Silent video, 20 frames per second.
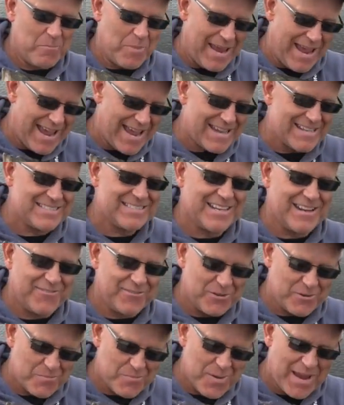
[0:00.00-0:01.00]
bass
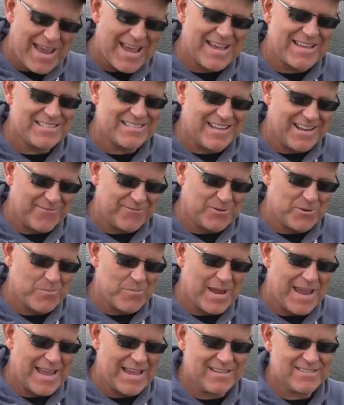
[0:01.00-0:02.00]
after bass after
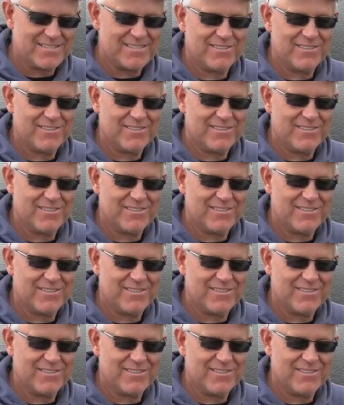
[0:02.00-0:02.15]
bass.